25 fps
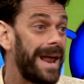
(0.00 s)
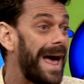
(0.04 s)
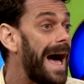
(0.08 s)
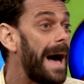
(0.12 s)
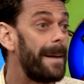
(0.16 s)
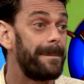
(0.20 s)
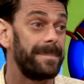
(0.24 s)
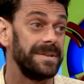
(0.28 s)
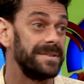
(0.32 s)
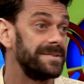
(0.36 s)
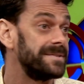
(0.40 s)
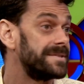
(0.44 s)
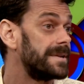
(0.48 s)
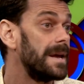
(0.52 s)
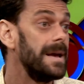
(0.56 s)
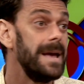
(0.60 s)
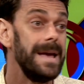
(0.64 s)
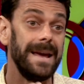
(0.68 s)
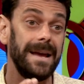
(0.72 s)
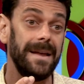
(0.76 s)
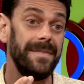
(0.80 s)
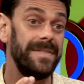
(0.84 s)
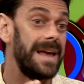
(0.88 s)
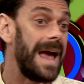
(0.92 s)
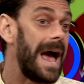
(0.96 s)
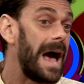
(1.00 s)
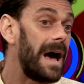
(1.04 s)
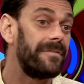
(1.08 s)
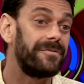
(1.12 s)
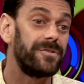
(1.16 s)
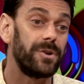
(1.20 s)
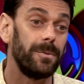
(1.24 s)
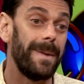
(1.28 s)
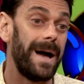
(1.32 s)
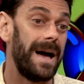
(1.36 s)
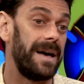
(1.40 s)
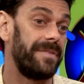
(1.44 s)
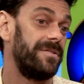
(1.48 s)
happens in the
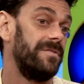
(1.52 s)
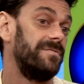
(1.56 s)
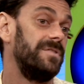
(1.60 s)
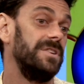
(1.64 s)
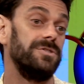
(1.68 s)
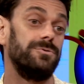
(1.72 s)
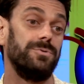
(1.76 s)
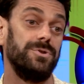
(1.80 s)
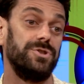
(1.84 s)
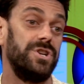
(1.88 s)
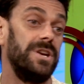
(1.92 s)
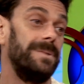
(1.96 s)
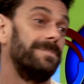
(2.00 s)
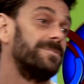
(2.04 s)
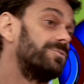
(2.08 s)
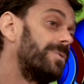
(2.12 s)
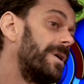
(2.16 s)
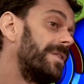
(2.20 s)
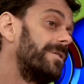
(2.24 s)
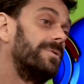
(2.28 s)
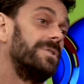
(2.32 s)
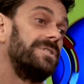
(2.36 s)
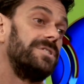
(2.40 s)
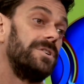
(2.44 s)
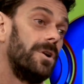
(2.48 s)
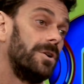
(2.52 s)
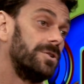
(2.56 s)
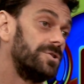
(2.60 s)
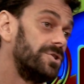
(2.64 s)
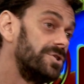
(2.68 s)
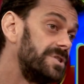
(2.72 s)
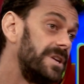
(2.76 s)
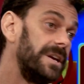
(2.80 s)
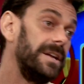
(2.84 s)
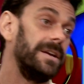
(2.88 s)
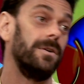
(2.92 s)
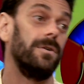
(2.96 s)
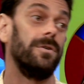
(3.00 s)
aftermath of these regimes, whether it's in
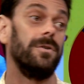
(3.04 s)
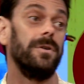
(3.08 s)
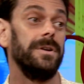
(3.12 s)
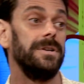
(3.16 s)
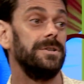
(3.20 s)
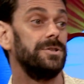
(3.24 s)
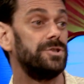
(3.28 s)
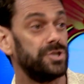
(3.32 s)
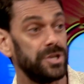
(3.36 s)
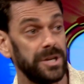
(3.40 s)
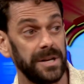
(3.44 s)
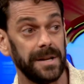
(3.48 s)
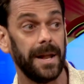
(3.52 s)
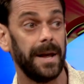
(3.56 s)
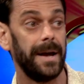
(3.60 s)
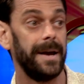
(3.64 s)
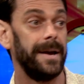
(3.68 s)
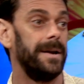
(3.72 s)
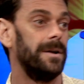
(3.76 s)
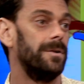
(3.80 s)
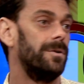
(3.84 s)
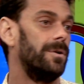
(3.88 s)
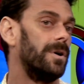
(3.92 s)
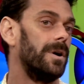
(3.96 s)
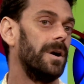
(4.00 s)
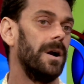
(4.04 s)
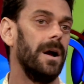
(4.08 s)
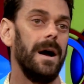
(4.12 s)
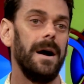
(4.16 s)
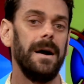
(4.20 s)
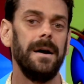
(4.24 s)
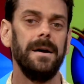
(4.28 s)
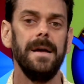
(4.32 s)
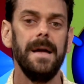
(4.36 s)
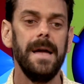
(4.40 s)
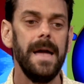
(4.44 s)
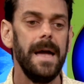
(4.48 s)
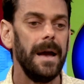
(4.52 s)
Argentina or in Chile or uh,
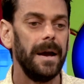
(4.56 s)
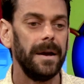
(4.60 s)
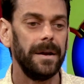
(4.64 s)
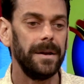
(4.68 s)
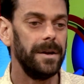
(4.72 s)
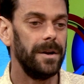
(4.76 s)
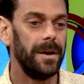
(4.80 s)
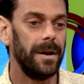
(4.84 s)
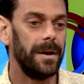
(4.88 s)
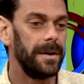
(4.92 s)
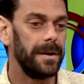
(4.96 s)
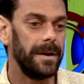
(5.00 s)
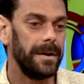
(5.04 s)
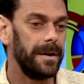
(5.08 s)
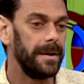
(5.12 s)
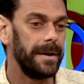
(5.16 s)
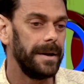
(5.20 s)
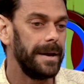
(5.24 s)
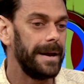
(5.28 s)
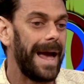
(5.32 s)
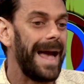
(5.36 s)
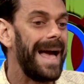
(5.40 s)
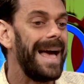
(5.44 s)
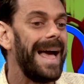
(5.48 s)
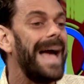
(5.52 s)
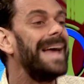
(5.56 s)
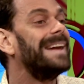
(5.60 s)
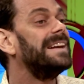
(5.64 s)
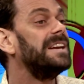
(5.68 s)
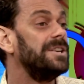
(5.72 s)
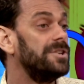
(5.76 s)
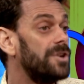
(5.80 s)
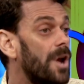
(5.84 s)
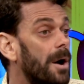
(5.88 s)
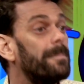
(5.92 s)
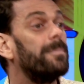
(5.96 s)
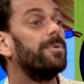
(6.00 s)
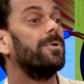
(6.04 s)
eh, any
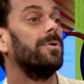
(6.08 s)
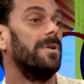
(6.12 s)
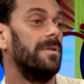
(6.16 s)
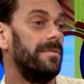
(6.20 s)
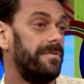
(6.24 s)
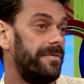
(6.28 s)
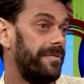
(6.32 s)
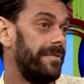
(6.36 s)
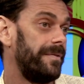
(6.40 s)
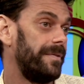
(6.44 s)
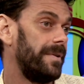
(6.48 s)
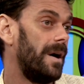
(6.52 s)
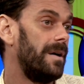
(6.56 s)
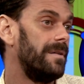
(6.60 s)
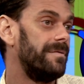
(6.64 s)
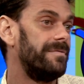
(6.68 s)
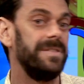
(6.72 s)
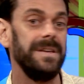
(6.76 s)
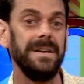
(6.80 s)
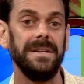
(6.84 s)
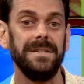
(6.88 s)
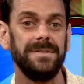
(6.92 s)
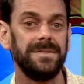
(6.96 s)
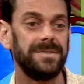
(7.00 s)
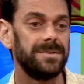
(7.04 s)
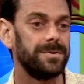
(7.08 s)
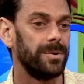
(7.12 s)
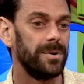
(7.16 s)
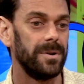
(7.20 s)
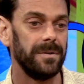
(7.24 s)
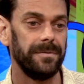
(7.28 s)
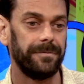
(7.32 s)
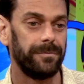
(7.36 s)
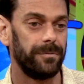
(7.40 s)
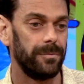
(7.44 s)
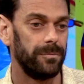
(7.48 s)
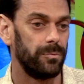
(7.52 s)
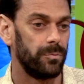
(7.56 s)
number of, of these sort
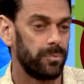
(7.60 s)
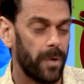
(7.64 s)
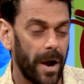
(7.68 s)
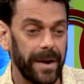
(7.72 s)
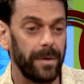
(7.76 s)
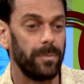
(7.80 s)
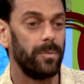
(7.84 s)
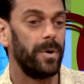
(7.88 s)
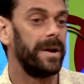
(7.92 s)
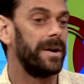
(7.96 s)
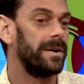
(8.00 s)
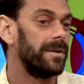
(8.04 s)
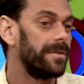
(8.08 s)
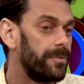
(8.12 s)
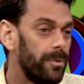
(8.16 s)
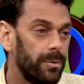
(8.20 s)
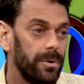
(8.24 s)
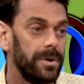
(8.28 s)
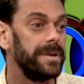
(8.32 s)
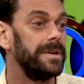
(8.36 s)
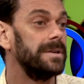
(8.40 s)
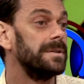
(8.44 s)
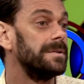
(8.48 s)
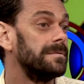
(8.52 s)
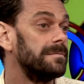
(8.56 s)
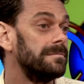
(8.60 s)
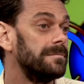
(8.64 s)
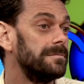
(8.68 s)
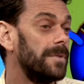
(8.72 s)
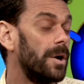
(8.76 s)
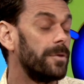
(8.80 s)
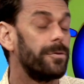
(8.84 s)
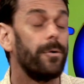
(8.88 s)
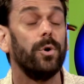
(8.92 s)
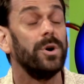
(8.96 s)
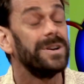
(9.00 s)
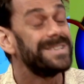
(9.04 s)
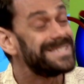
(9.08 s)
of right-wing authoritarian,
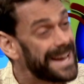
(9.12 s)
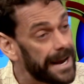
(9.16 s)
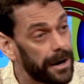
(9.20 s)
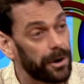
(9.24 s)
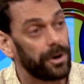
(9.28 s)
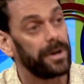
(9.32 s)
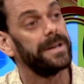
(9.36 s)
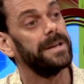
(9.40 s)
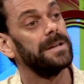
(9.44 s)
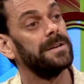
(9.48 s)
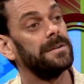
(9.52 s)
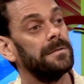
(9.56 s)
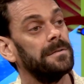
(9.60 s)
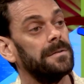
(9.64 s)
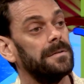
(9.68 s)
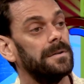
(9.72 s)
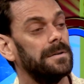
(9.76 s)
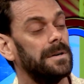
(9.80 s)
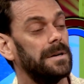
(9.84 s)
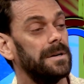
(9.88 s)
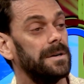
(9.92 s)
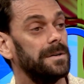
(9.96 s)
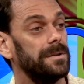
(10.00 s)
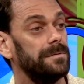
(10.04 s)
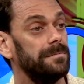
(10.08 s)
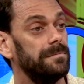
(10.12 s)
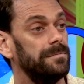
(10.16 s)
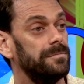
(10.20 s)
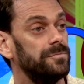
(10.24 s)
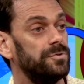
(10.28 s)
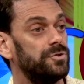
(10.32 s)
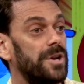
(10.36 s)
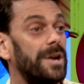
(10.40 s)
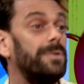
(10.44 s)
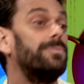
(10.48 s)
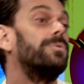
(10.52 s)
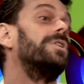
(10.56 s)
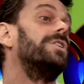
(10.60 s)
authoritarian uh,
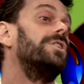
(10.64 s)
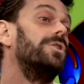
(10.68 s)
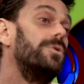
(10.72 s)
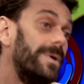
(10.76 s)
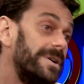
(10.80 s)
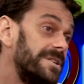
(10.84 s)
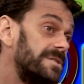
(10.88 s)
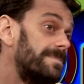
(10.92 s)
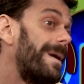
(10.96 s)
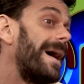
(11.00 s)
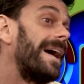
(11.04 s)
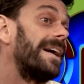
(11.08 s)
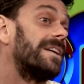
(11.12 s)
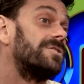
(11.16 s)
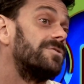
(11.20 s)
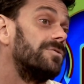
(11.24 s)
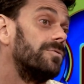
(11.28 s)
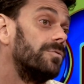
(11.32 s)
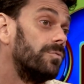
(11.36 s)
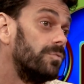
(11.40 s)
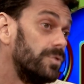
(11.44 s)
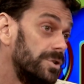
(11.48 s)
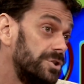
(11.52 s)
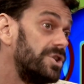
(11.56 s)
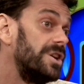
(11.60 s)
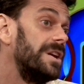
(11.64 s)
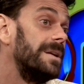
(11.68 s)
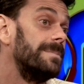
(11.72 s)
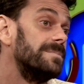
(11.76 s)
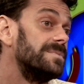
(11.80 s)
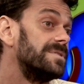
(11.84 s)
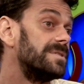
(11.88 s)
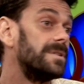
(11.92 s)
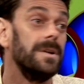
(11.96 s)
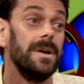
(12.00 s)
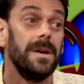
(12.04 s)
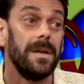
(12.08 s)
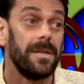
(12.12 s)
generally U.S.-backed
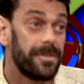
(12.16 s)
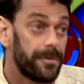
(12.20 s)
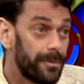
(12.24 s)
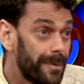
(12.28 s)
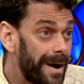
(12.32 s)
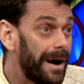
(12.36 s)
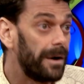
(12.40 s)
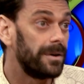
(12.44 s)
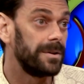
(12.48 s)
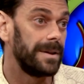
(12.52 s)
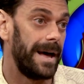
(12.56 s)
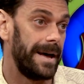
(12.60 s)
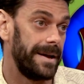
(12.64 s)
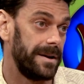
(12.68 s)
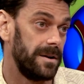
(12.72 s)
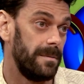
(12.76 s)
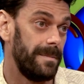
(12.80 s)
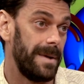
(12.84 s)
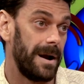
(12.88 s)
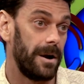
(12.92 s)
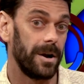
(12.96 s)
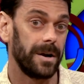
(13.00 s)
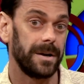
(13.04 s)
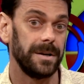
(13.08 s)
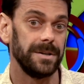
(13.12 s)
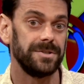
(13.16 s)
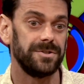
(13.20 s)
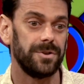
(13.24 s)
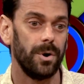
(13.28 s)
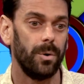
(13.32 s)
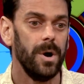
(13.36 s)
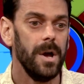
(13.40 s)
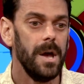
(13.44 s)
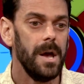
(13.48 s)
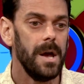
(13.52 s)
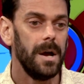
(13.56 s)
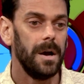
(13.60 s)
regimes throughout Latin America. So